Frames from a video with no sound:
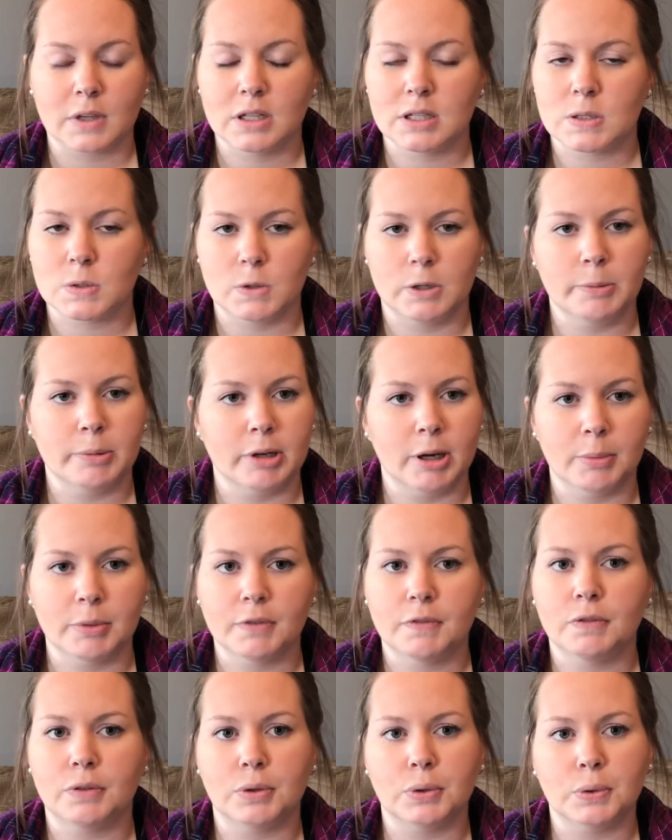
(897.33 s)
sweeping up
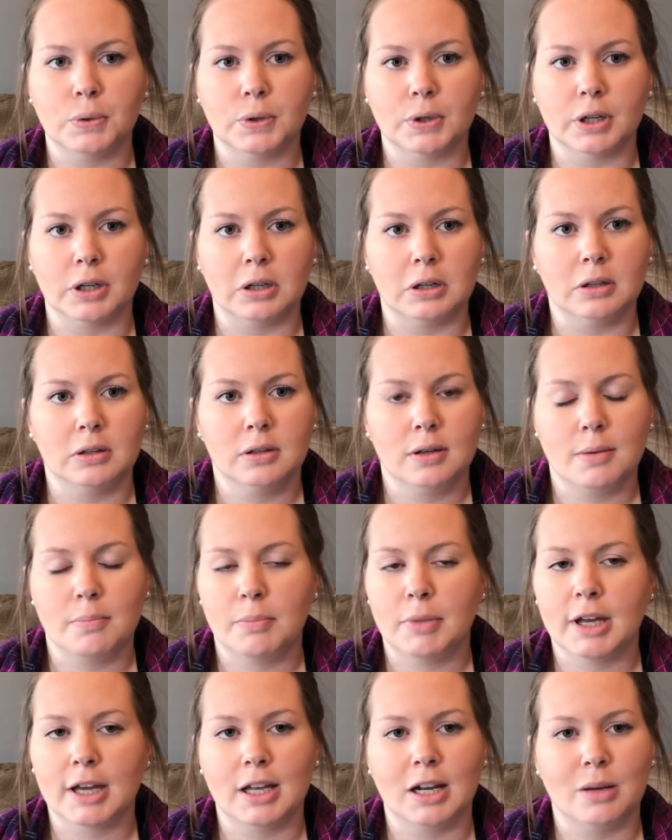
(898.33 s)
the floor,
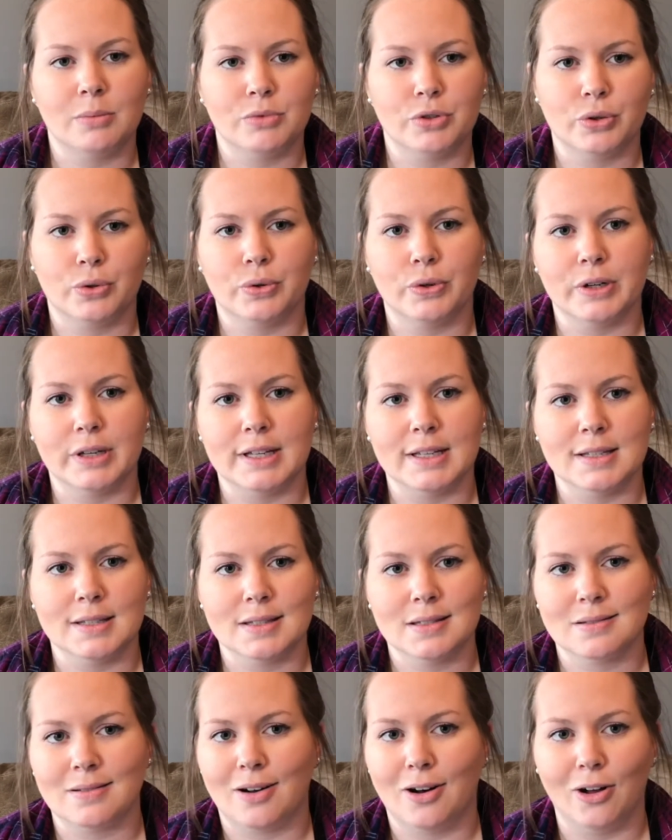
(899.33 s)
picking up
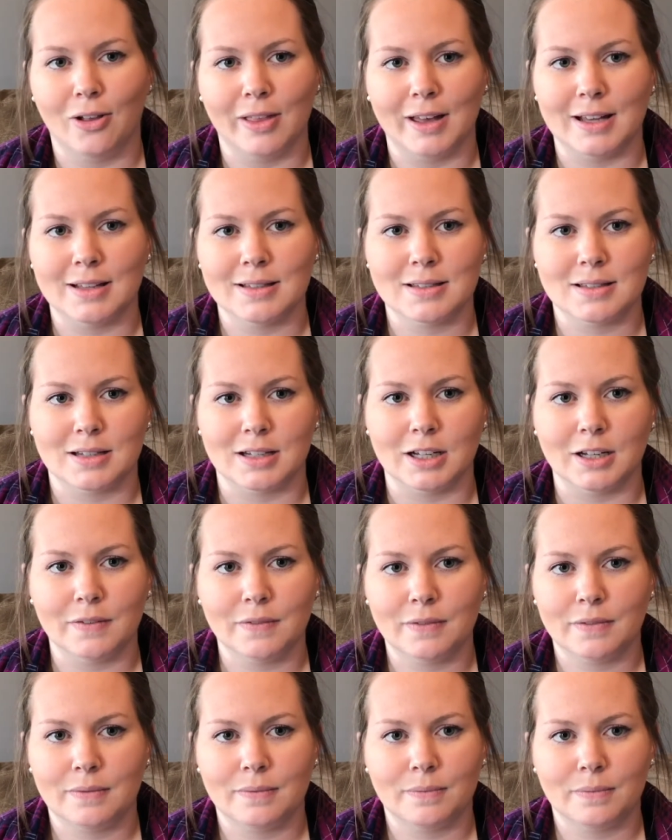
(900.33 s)
toys, all that stuff,
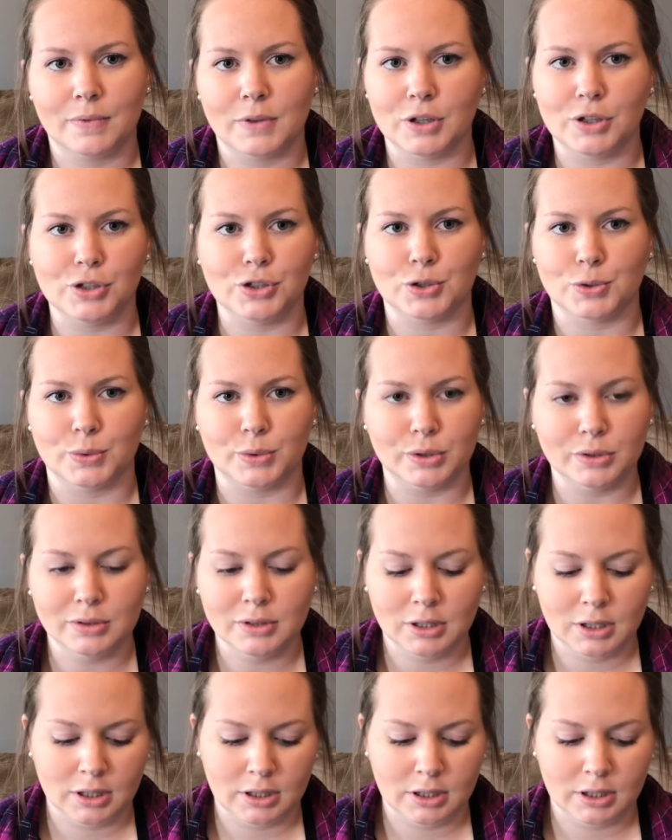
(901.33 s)
the usual.